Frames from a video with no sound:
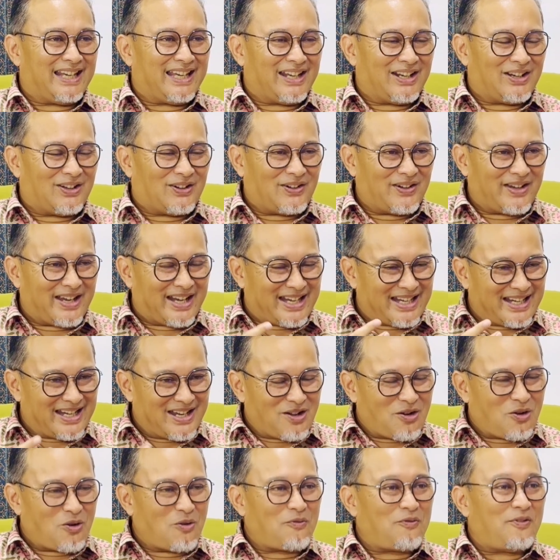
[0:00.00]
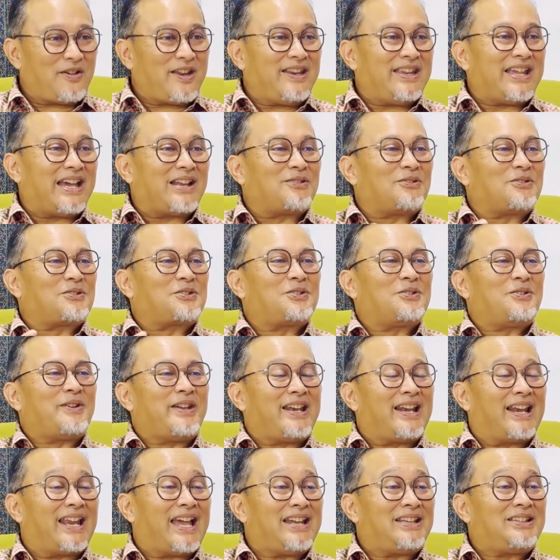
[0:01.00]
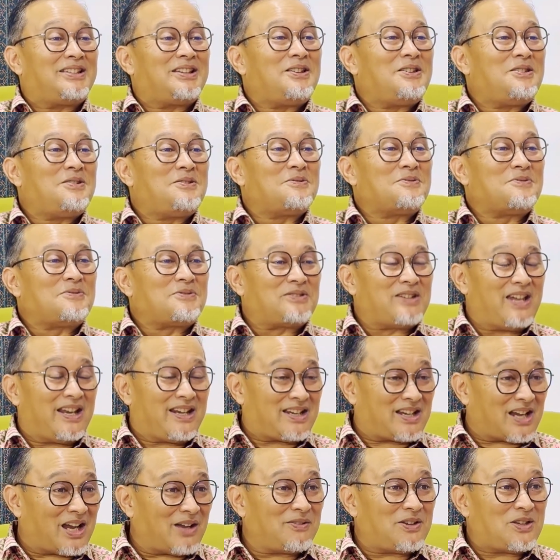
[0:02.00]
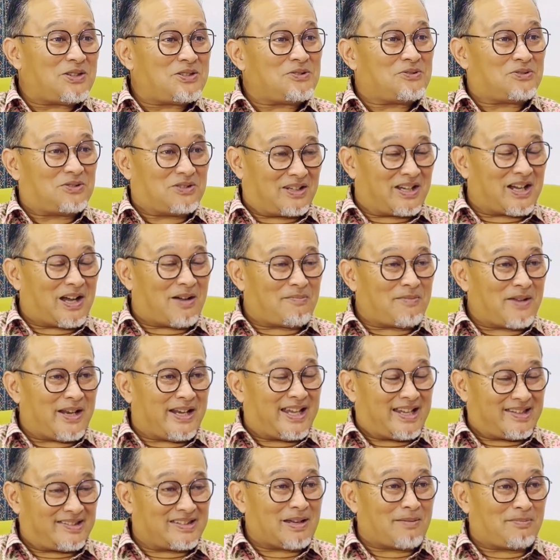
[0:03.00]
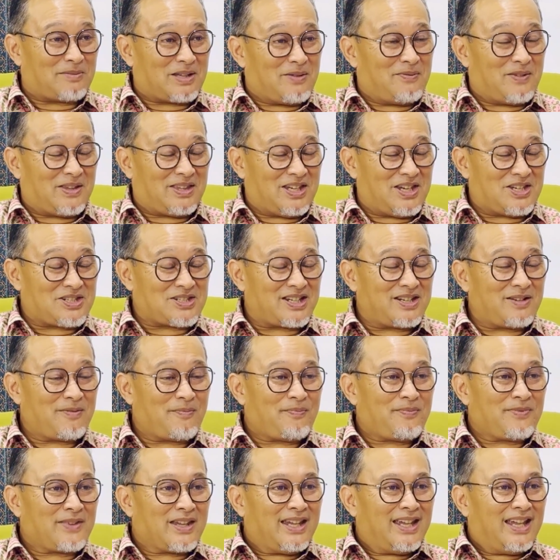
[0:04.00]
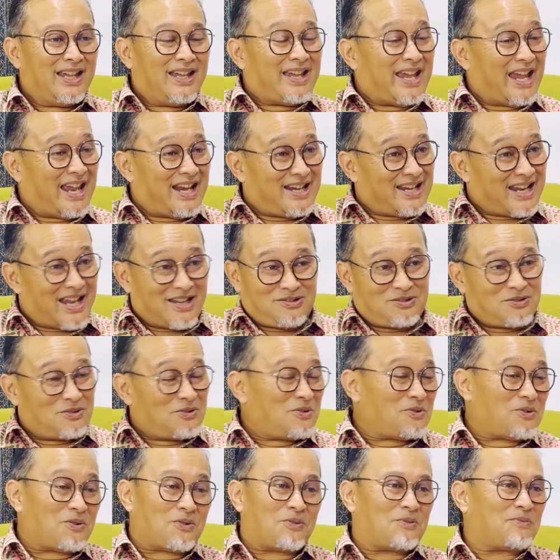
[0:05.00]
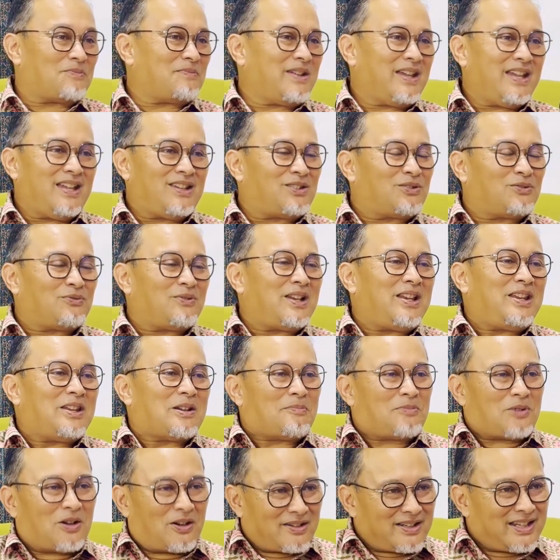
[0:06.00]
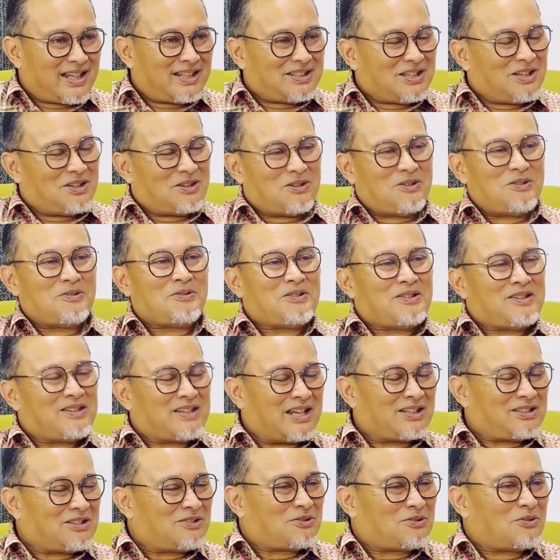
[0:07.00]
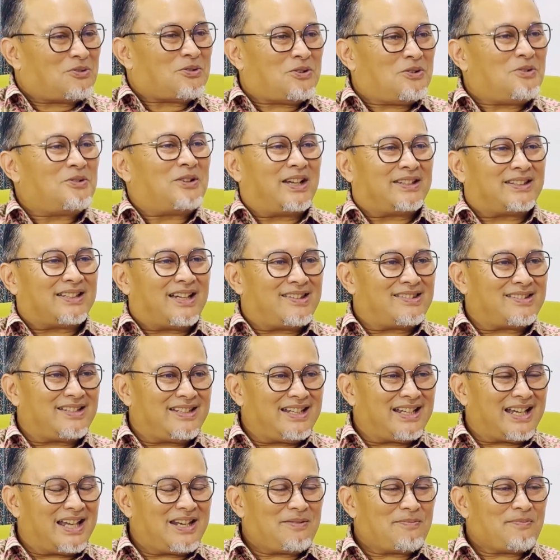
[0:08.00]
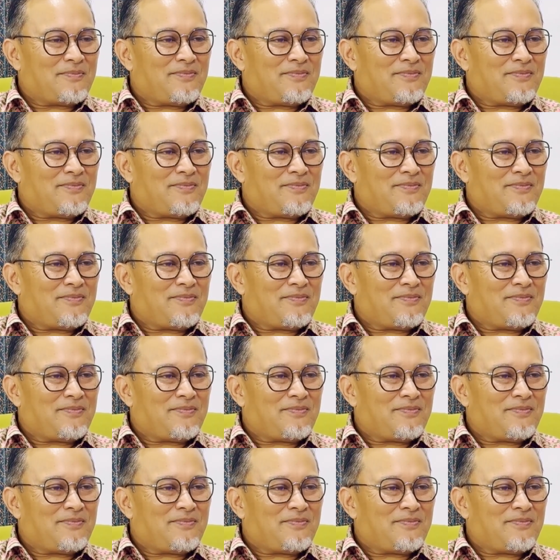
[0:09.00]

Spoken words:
and hopefully that also enlightened you, to encourage you to come and accept the invitation. And as you know, it's really about getting to know you, Tan Sri, kan?